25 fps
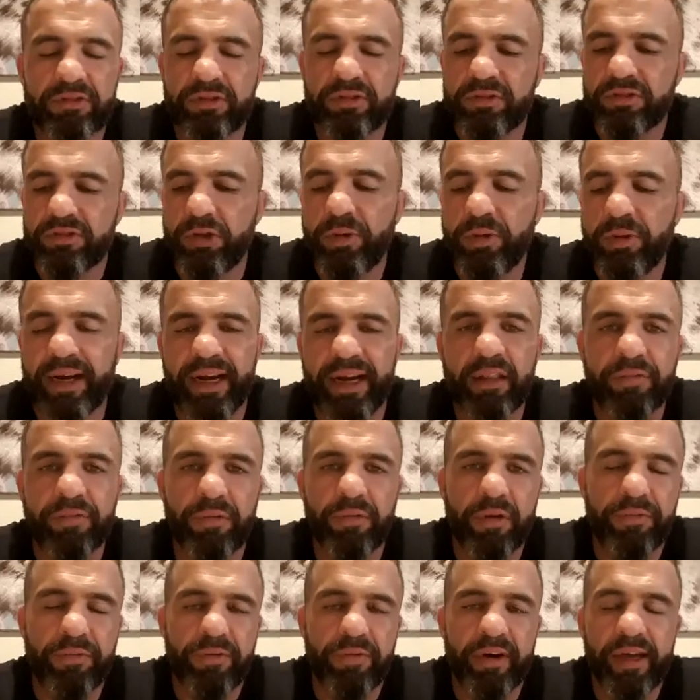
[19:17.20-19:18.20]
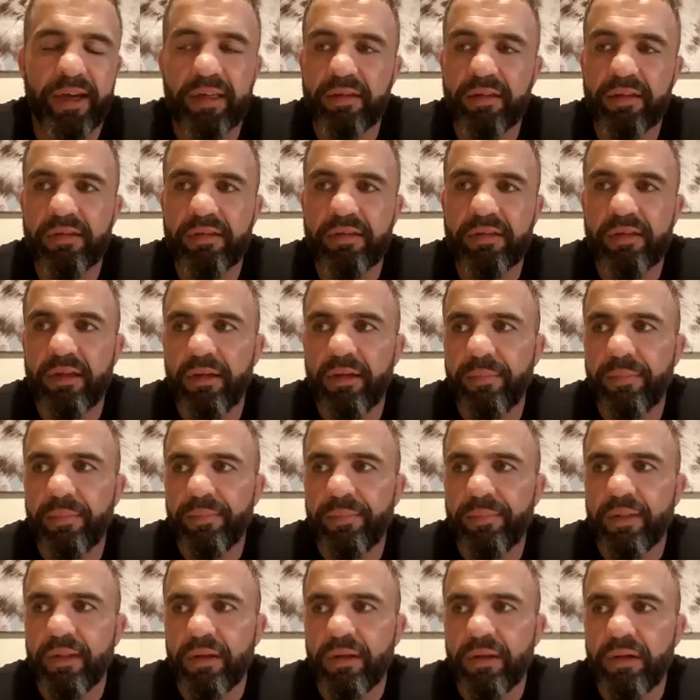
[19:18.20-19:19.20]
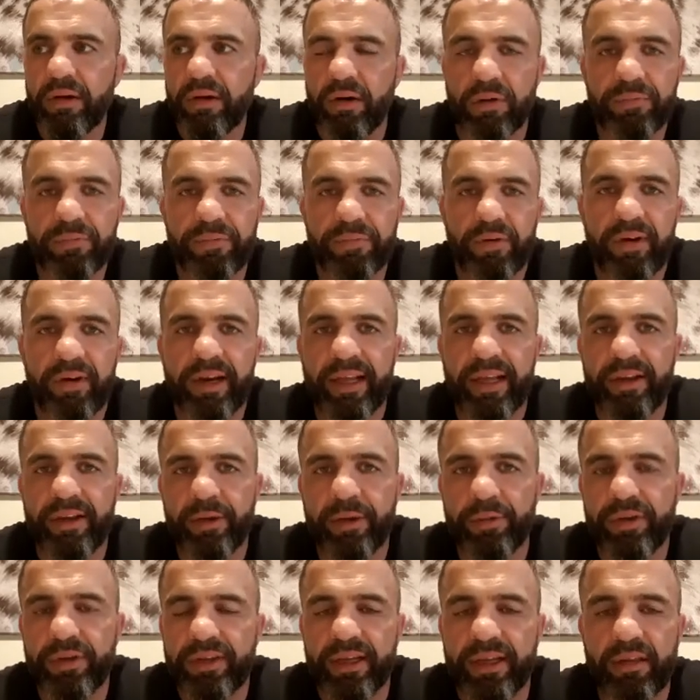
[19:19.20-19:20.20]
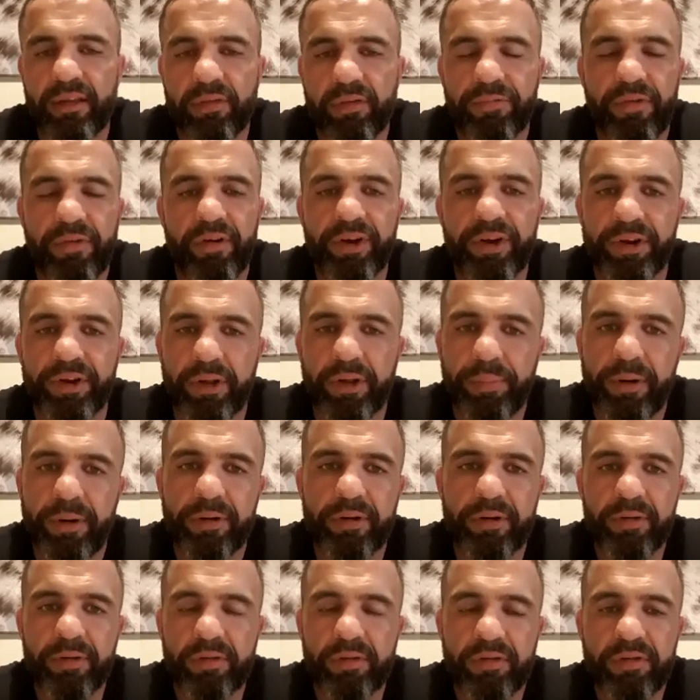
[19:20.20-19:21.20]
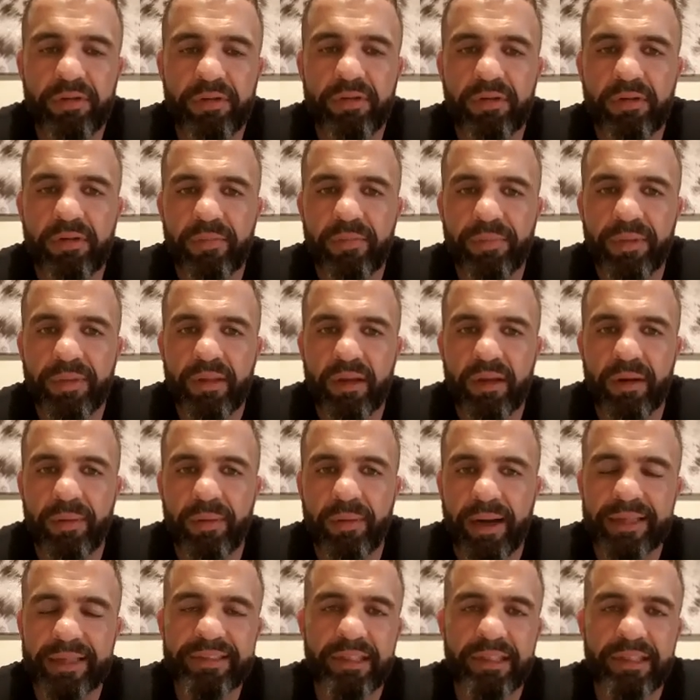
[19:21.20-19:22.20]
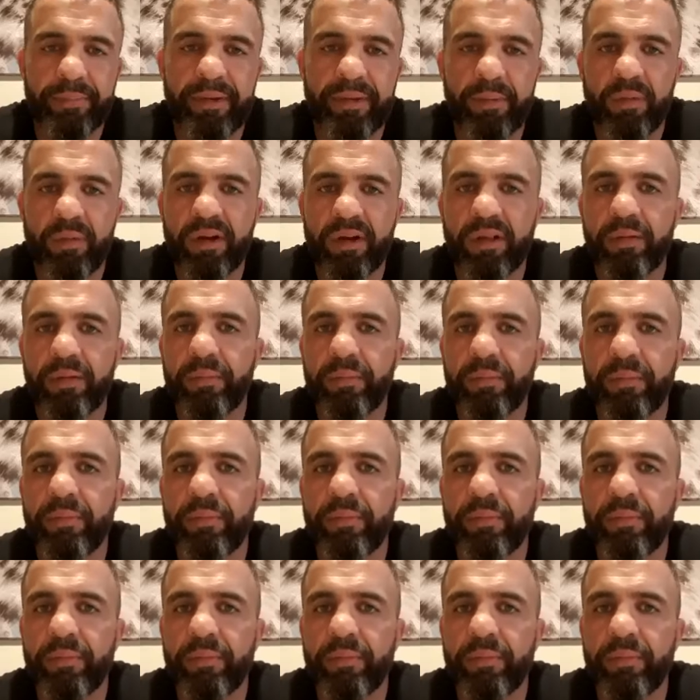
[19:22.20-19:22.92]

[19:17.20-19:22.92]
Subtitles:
two handful of fights on very late notice against very good opponents, Ante being one of them.